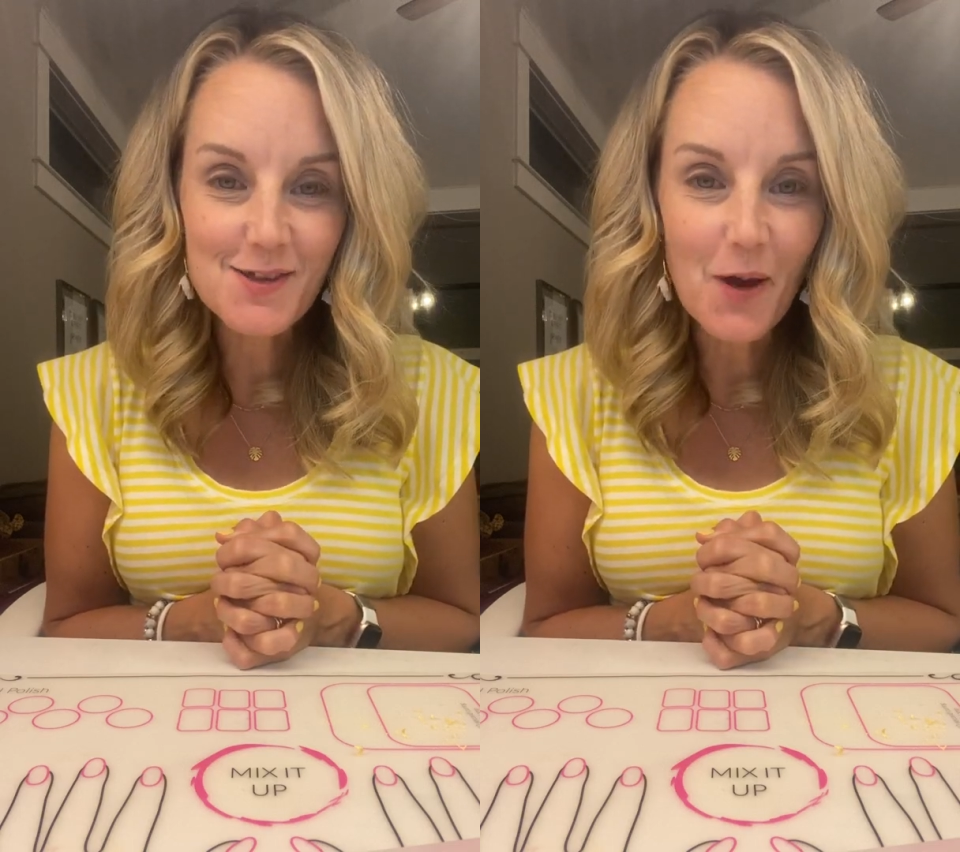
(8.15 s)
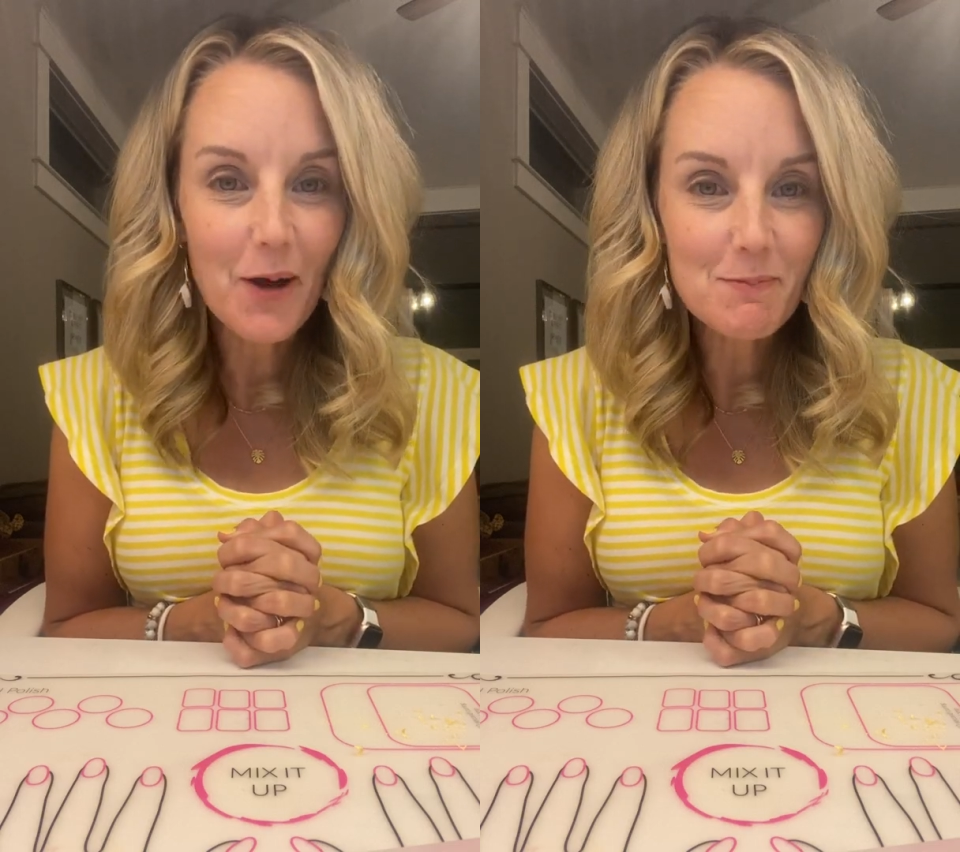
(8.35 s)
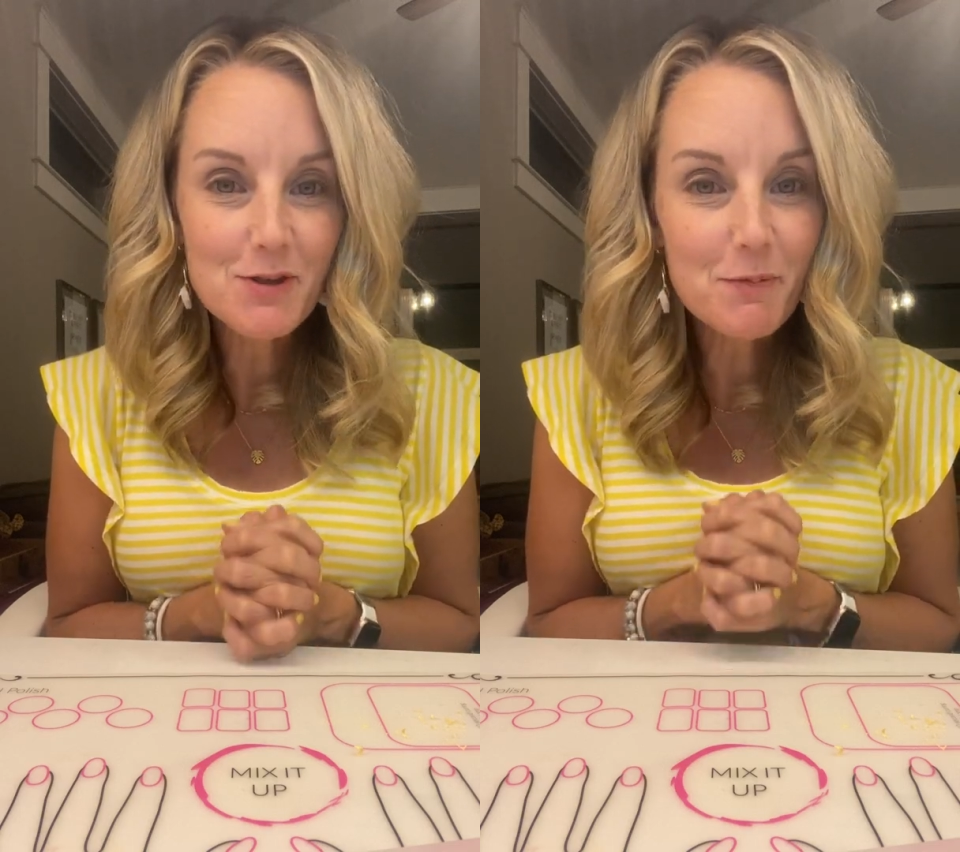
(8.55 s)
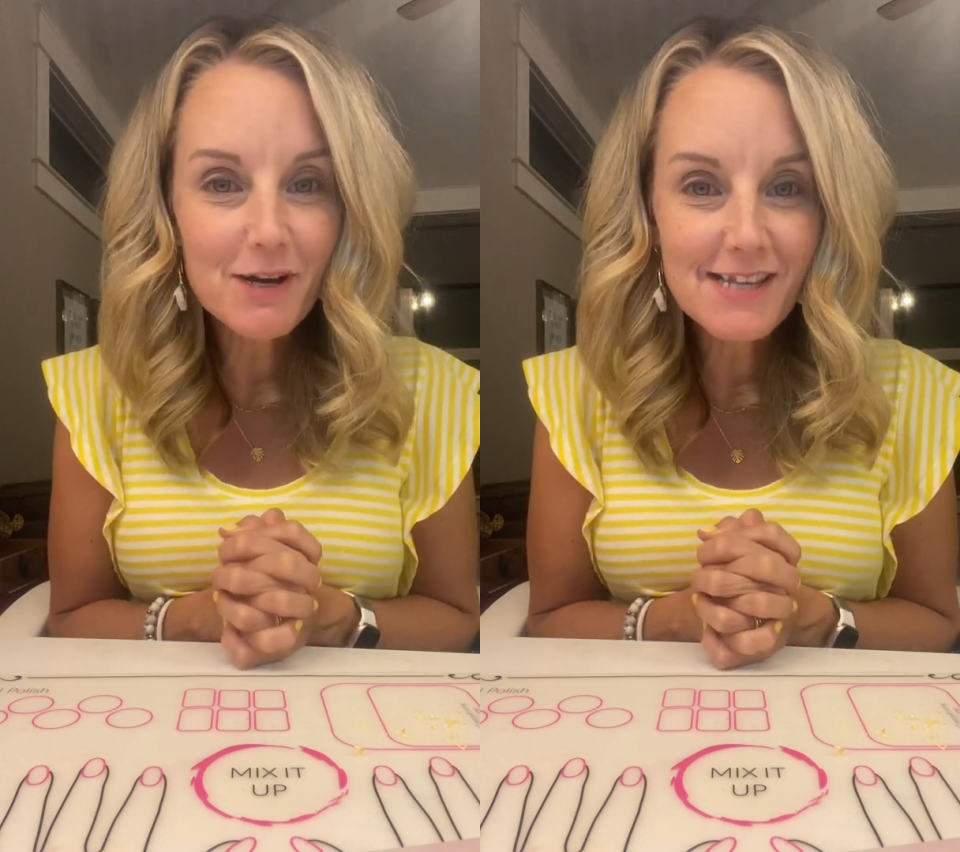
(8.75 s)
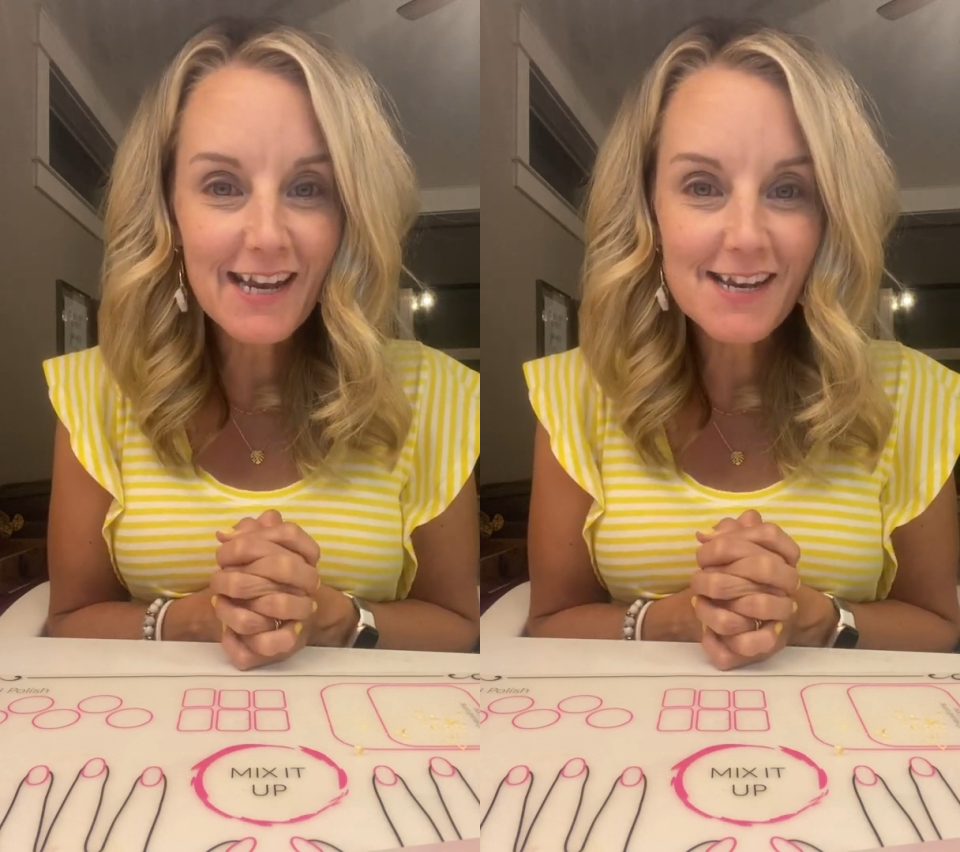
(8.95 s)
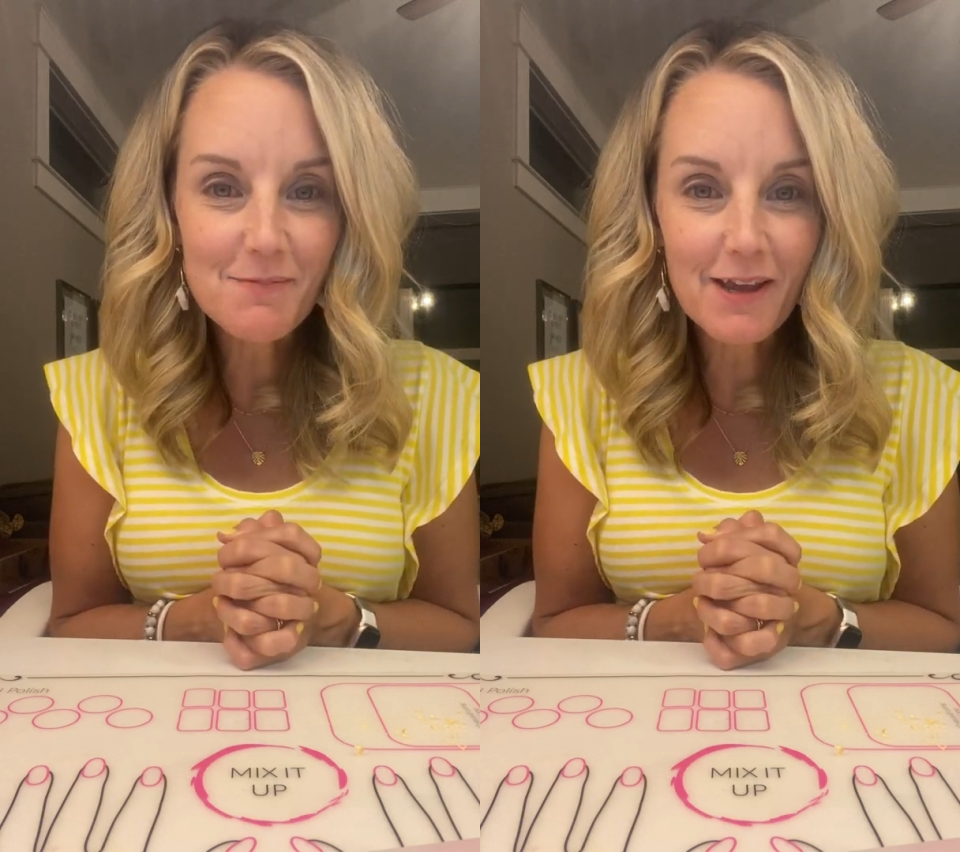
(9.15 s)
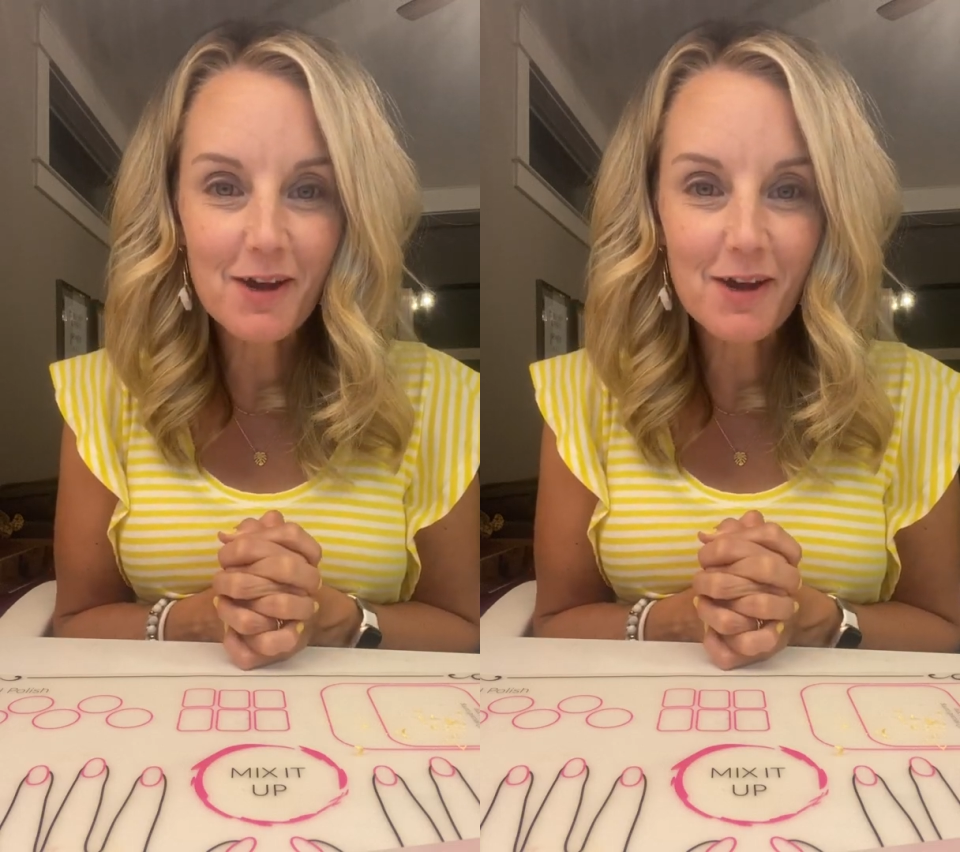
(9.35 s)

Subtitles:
So I'm super excited to be